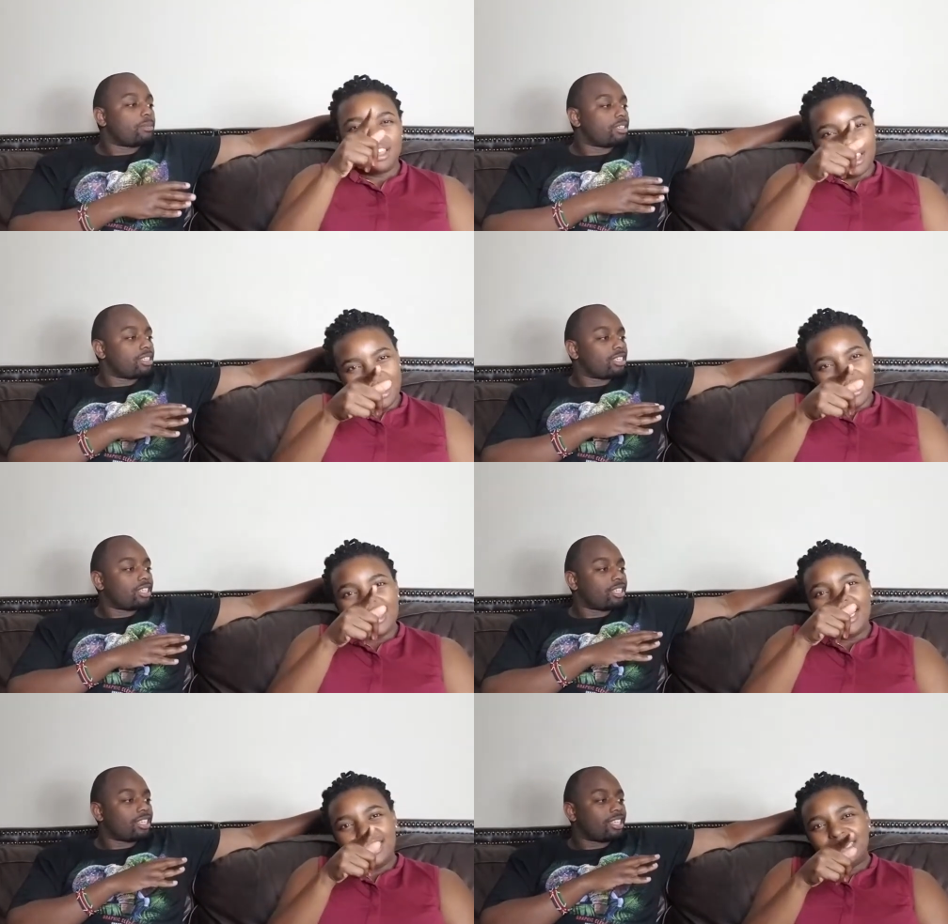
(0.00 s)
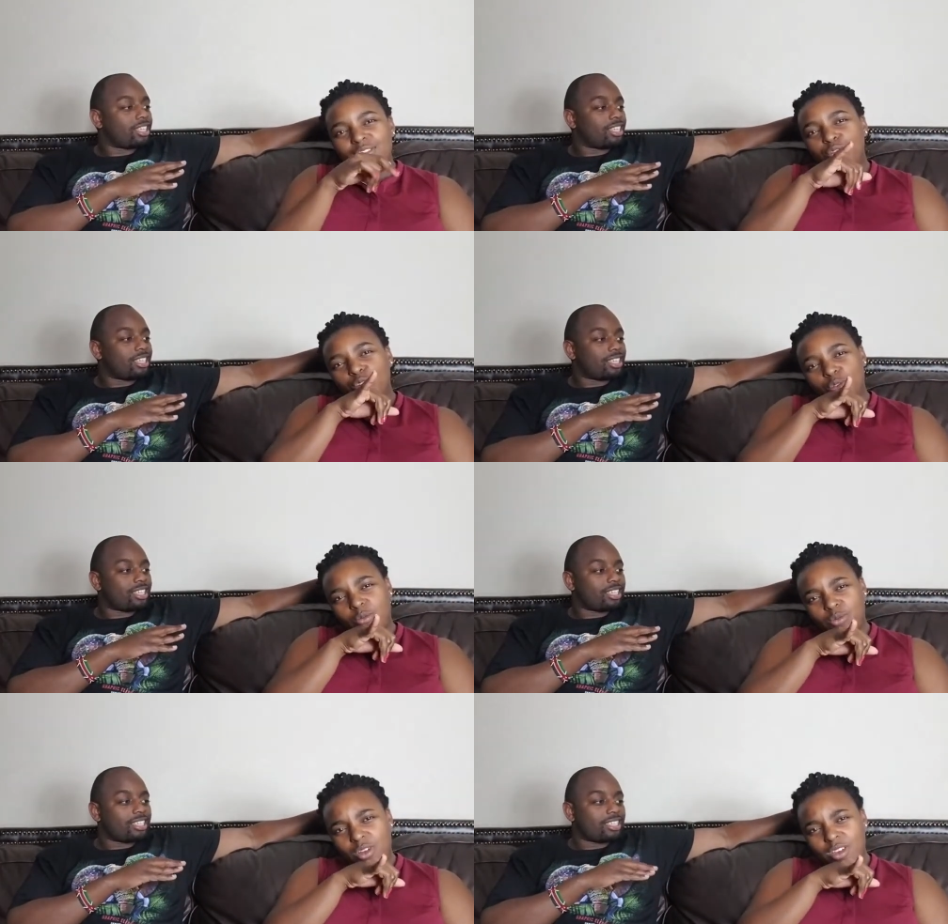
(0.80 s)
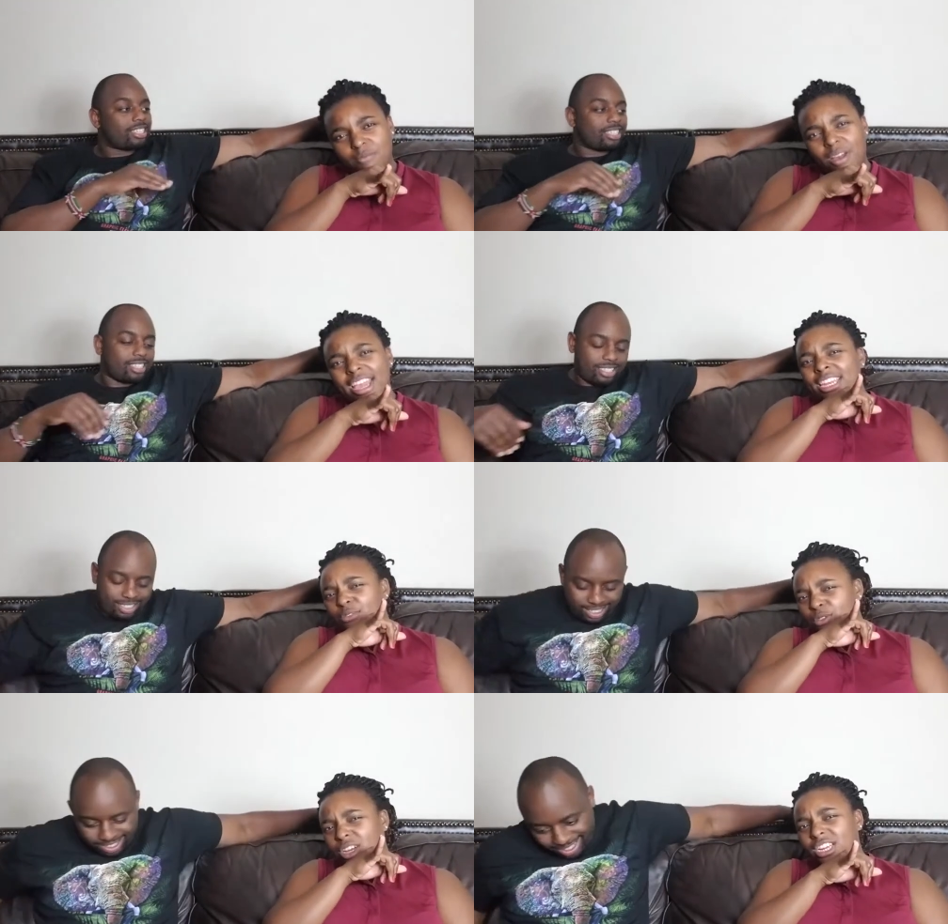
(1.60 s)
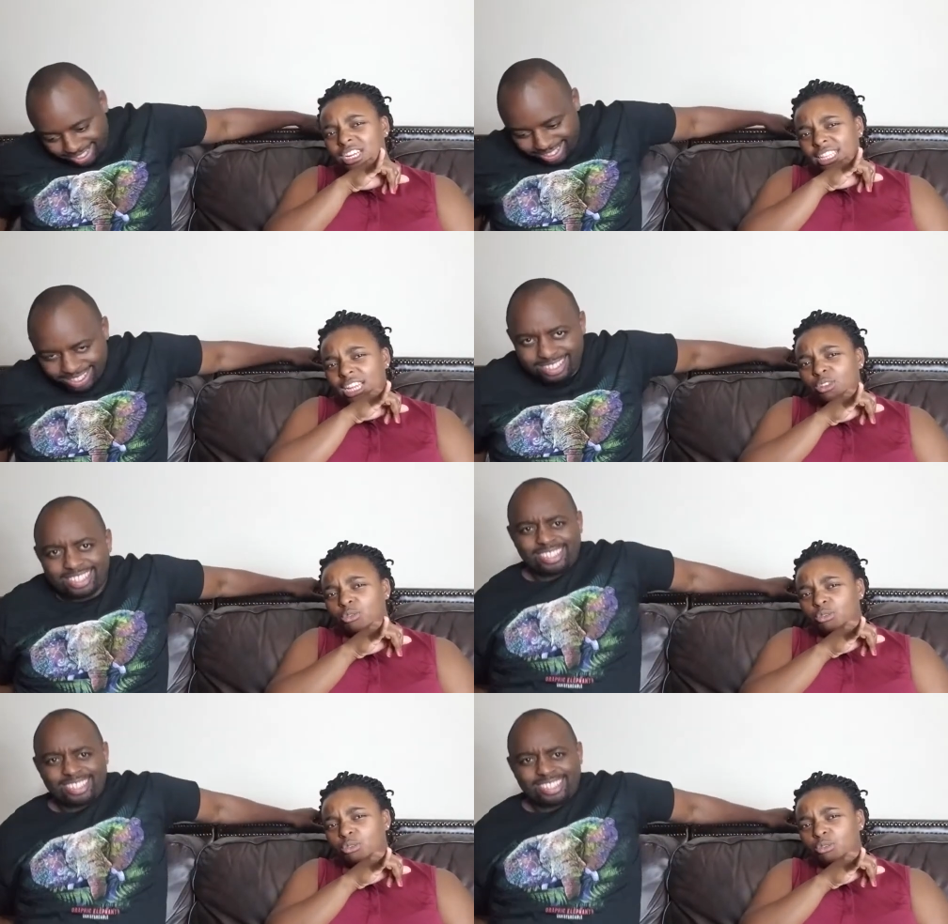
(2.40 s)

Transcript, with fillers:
Speaker 1: Ladies, if you know what I'm talking about, and if you agree that Luke was